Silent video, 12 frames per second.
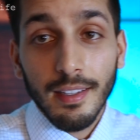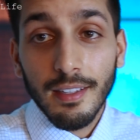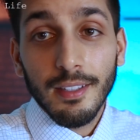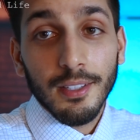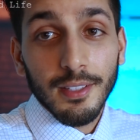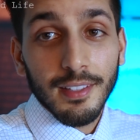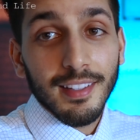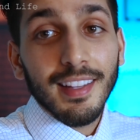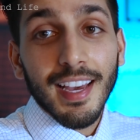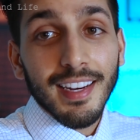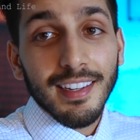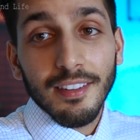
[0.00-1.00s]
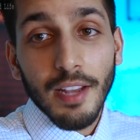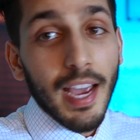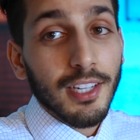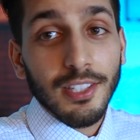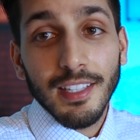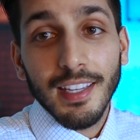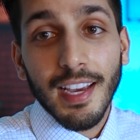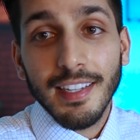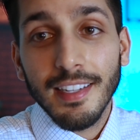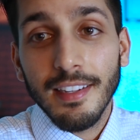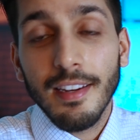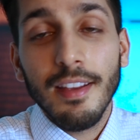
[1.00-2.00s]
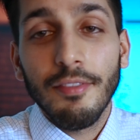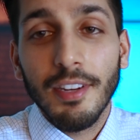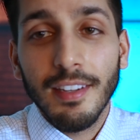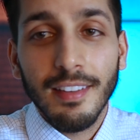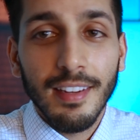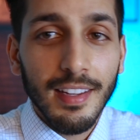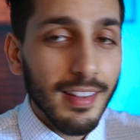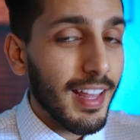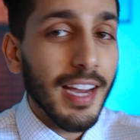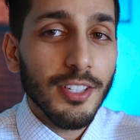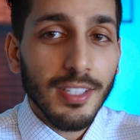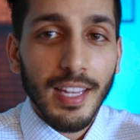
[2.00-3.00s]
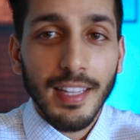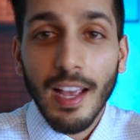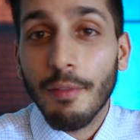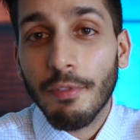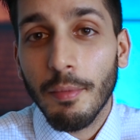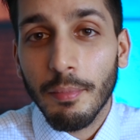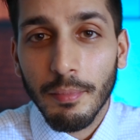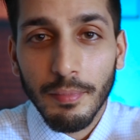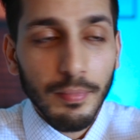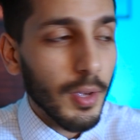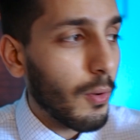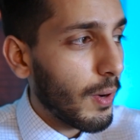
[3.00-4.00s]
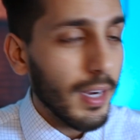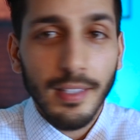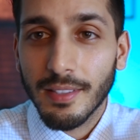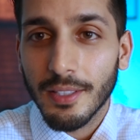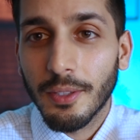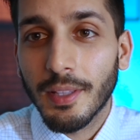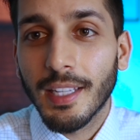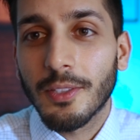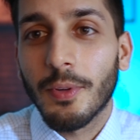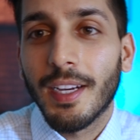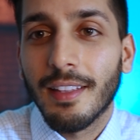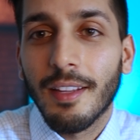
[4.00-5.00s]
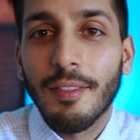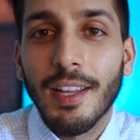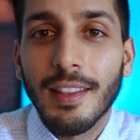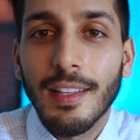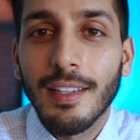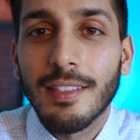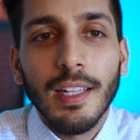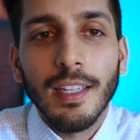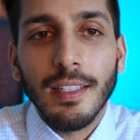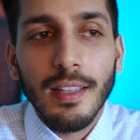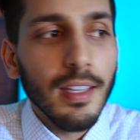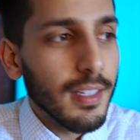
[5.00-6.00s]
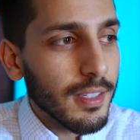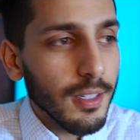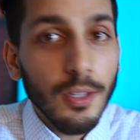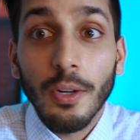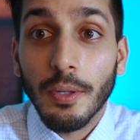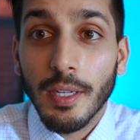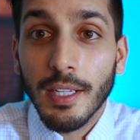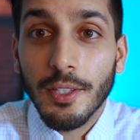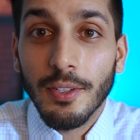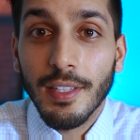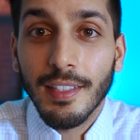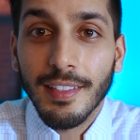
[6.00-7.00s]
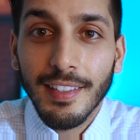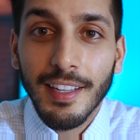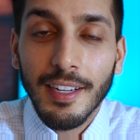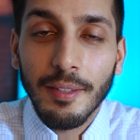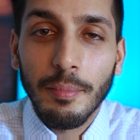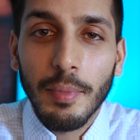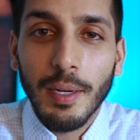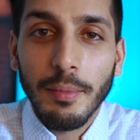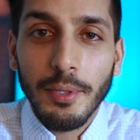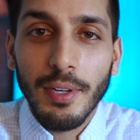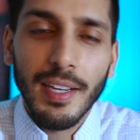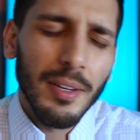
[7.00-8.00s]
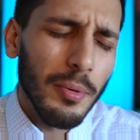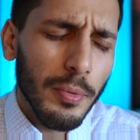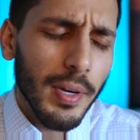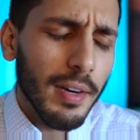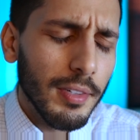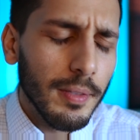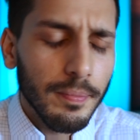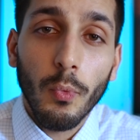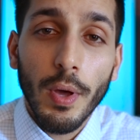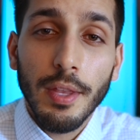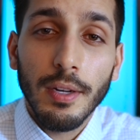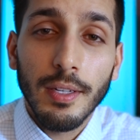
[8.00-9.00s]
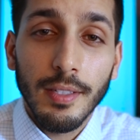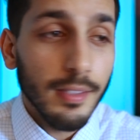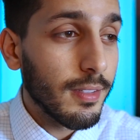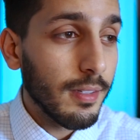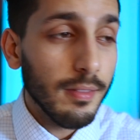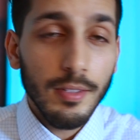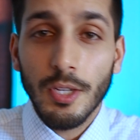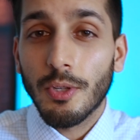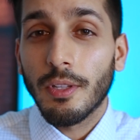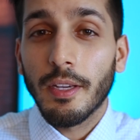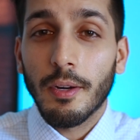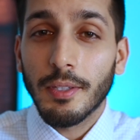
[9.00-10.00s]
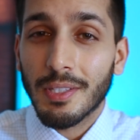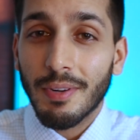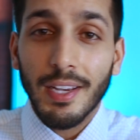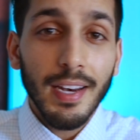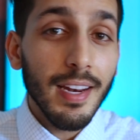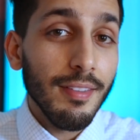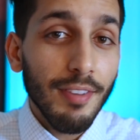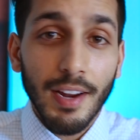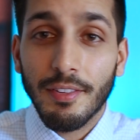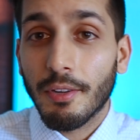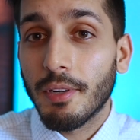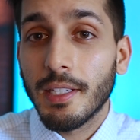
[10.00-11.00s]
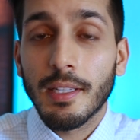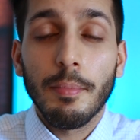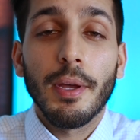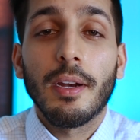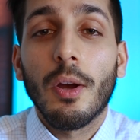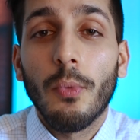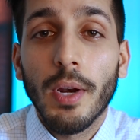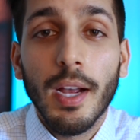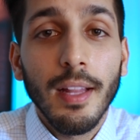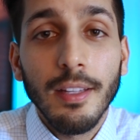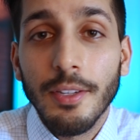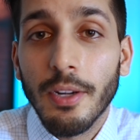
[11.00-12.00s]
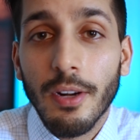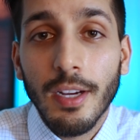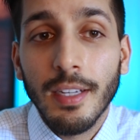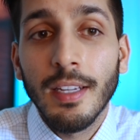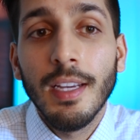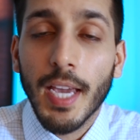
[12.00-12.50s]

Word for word: Oh, that actually I didn't even I just like I'm from Hawaii, so that's why I love that thing. I like to think it's a coconut tree, not a palm tree. Anyway, whatever. Weather is usually always around 85 degrees, depending on what island you're on.